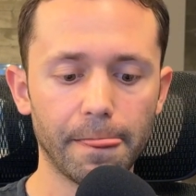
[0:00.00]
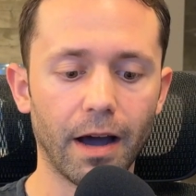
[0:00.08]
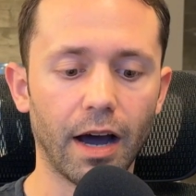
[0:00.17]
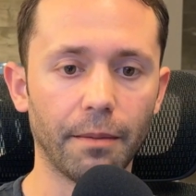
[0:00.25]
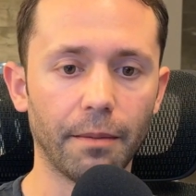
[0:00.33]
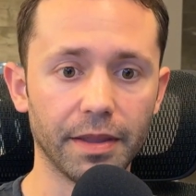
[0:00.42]

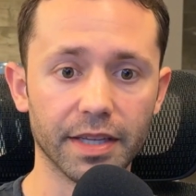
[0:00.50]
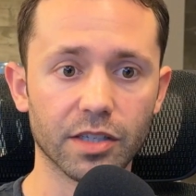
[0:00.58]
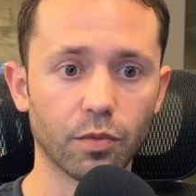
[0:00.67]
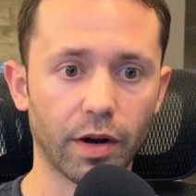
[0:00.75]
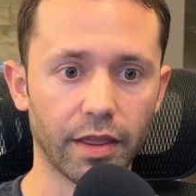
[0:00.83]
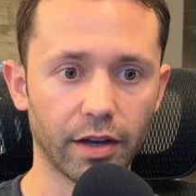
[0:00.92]
And this is
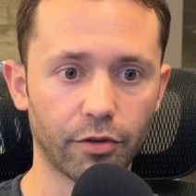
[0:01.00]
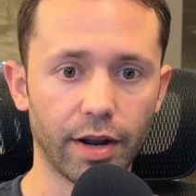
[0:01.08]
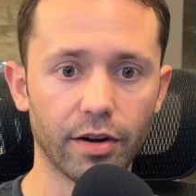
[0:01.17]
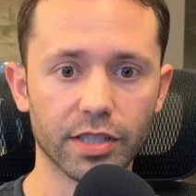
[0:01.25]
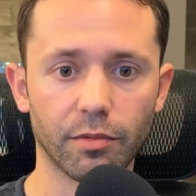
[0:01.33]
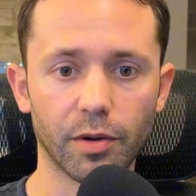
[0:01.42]
one of the
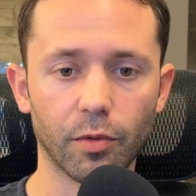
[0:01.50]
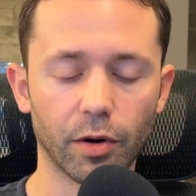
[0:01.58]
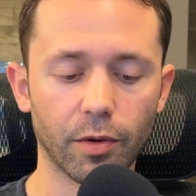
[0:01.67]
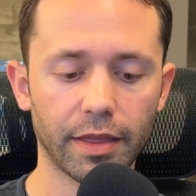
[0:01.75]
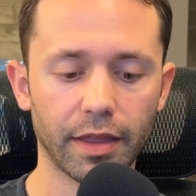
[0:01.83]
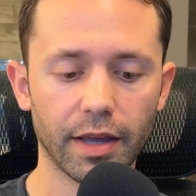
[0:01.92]
creators that we work
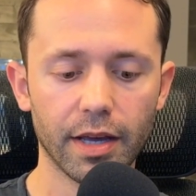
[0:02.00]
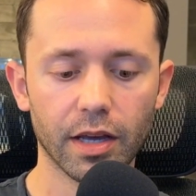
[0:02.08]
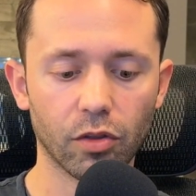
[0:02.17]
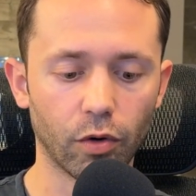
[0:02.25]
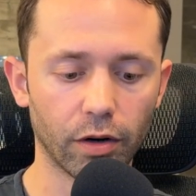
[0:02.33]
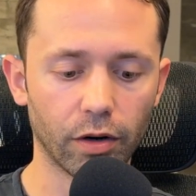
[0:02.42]
with,
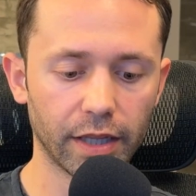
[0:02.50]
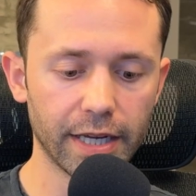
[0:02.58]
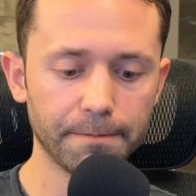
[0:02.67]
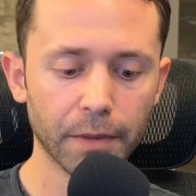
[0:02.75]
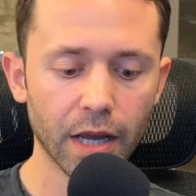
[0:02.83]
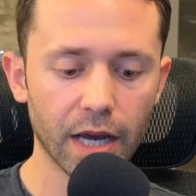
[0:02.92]
Laura Lee.
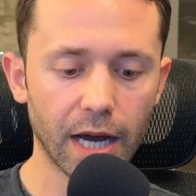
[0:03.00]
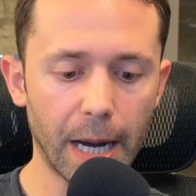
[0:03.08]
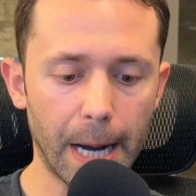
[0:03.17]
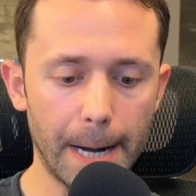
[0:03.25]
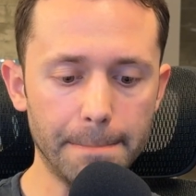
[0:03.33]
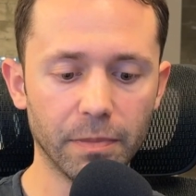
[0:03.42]

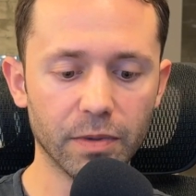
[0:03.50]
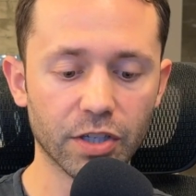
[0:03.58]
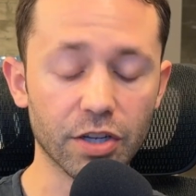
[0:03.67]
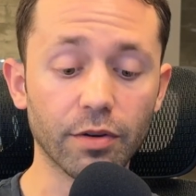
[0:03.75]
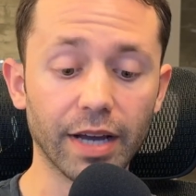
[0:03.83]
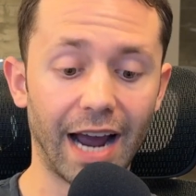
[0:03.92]
So
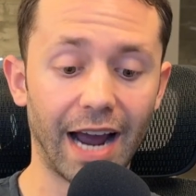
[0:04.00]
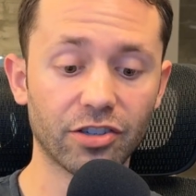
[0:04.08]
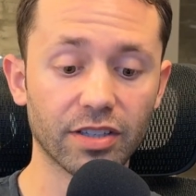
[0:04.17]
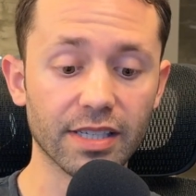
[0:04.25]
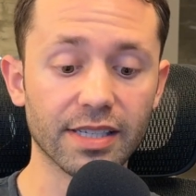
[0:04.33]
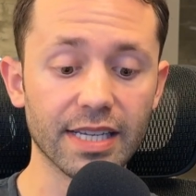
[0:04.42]
you can
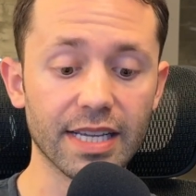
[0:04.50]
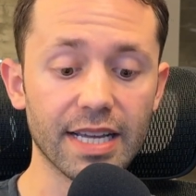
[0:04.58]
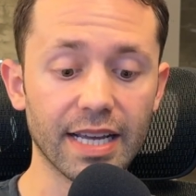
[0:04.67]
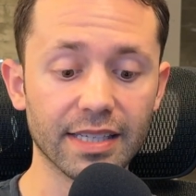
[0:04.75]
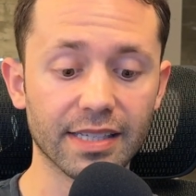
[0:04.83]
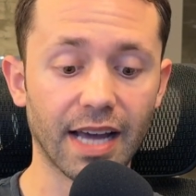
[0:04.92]
actually see
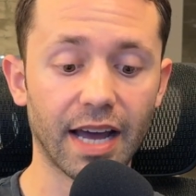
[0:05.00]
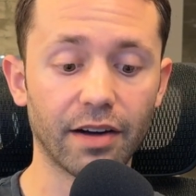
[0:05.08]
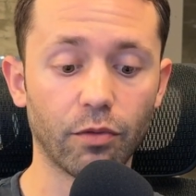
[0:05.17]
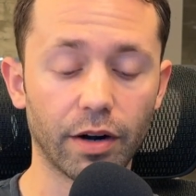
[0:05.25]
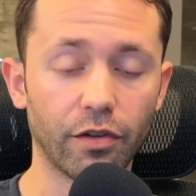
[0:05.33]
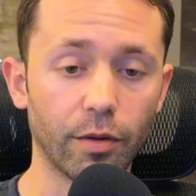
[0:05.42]
inside of
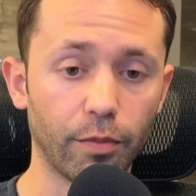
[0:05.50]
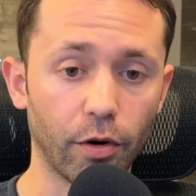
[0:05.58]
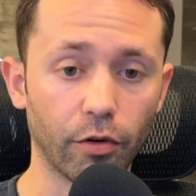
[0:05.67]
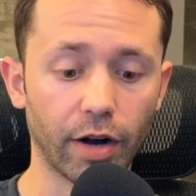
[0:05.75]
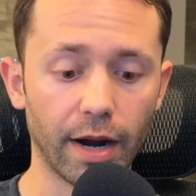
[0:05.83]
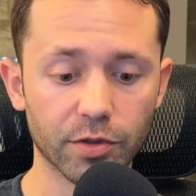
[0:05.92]
one of her
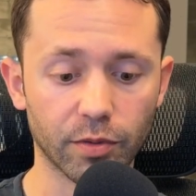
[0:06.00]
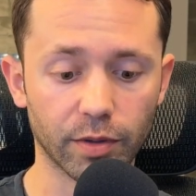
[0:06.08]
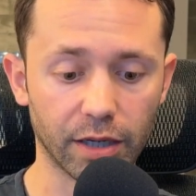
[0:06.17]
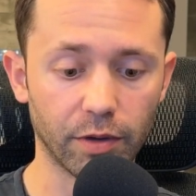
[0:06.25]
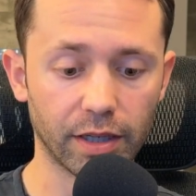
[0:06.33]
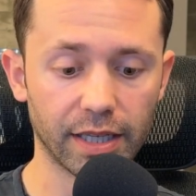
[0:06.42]
programs
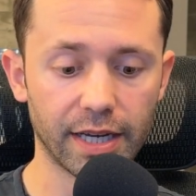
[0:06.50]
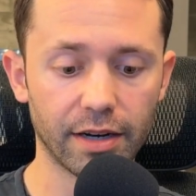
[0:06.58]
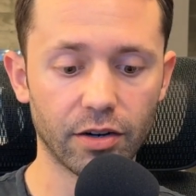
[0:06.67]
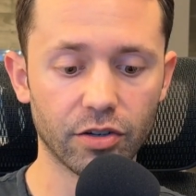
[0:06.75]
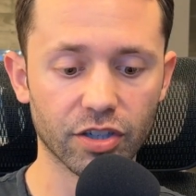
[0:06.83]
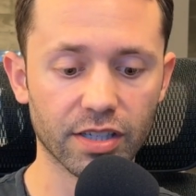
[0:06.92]
really quickly
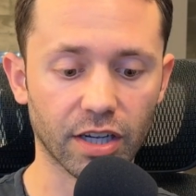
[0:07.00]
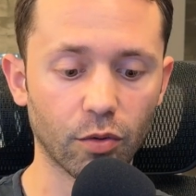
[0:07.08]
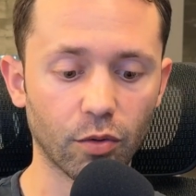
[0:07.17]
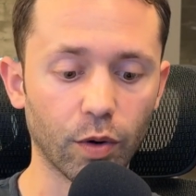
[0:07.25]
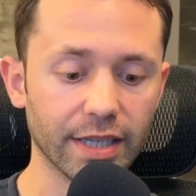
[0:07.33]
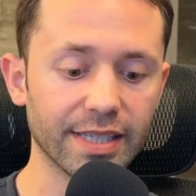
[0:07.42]
here, just a
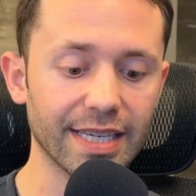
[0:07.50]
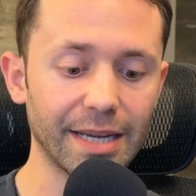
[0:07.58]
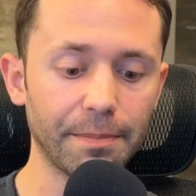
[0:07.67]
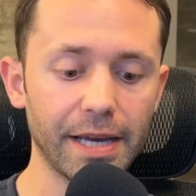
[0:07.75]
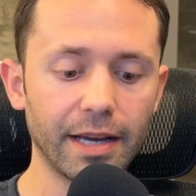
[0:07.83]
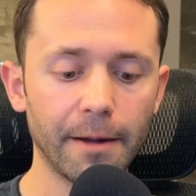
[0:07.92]
quick sneak
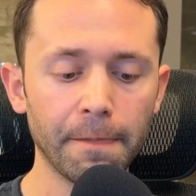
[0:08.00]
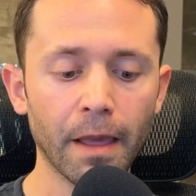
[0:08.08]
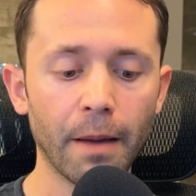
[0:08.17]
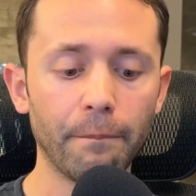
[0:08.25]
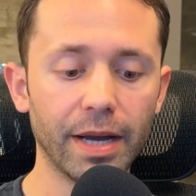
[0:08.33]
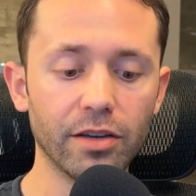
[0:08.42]
peek.
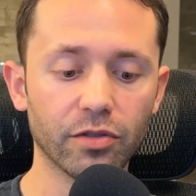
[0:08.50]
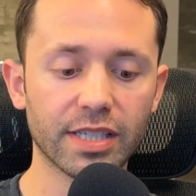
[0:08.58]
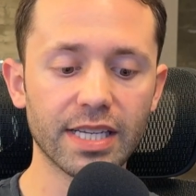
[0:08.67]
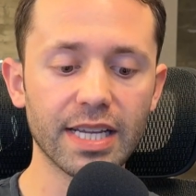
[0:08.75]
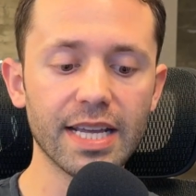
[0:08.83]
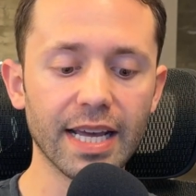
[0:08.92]
But you'll
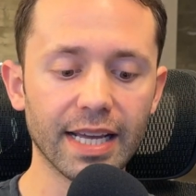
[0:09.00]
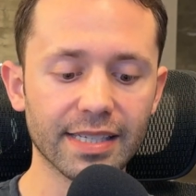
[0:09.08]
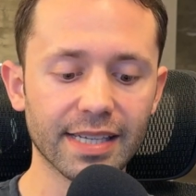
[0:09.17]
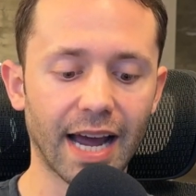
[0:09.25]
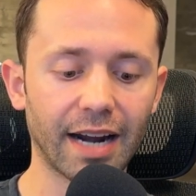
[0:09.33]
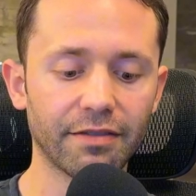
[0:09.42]
see
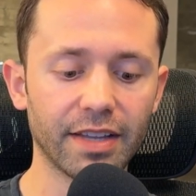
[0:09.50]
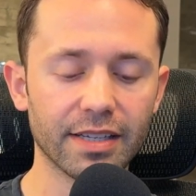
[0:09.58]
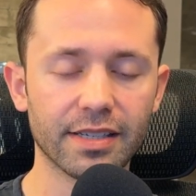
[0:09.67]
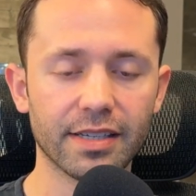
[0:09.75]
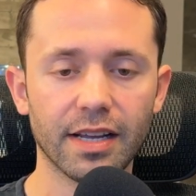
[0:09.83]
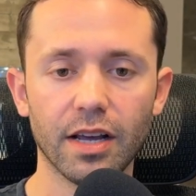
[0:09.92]
inside of
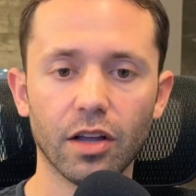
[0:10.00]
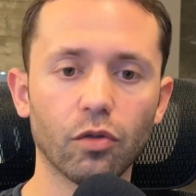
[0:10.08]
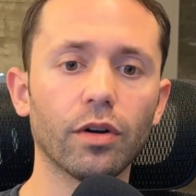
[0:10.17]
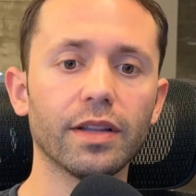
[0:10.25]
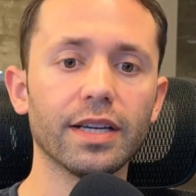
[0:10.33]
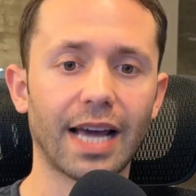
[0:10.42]
this,
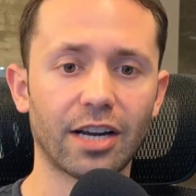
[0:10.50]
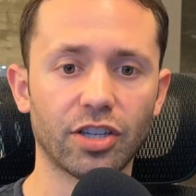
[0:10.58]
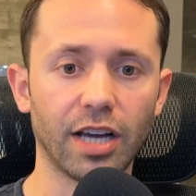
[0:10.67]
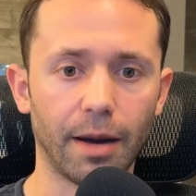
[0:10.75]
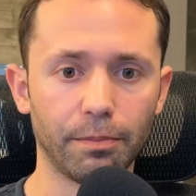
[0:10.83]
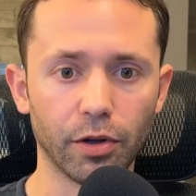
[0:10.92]
Laura Lee's actually
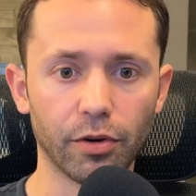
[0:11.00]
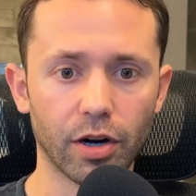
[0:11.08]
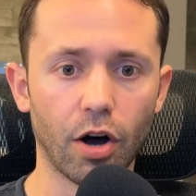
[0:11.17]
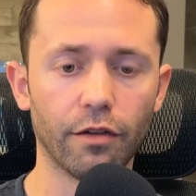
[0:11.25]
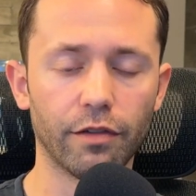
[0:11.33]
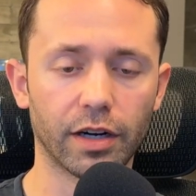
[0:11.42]
uploaded
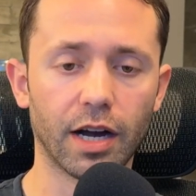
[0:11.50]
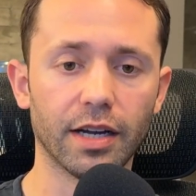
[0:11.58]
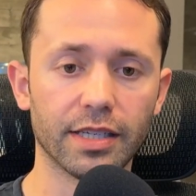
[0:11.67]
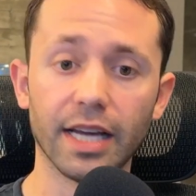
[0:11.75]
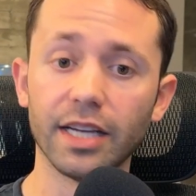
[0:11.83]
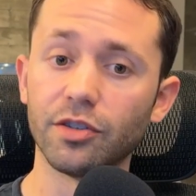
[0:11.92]
all of her
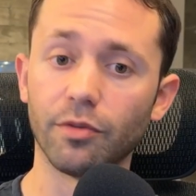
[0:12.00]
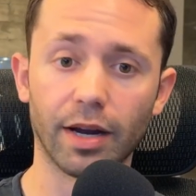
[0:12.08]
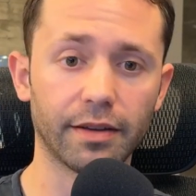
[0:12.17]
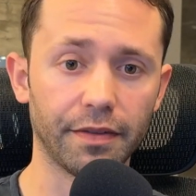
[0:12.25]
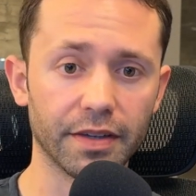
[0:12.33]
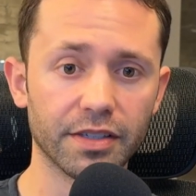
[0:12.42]
content
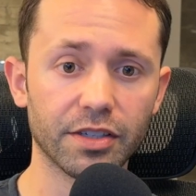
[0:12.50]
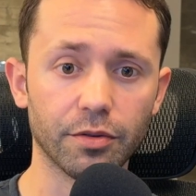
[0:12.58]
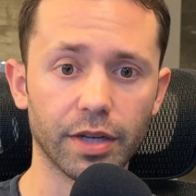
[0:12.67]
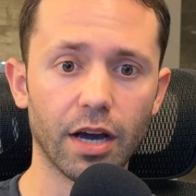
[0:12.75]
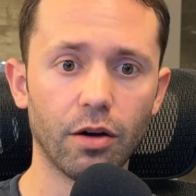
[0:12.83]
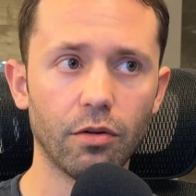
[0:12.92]
directly in the
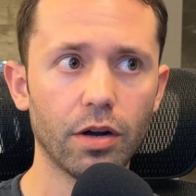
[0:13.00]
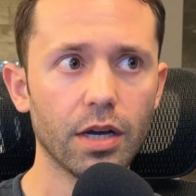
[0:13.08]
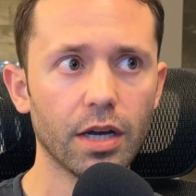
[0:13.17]
studio.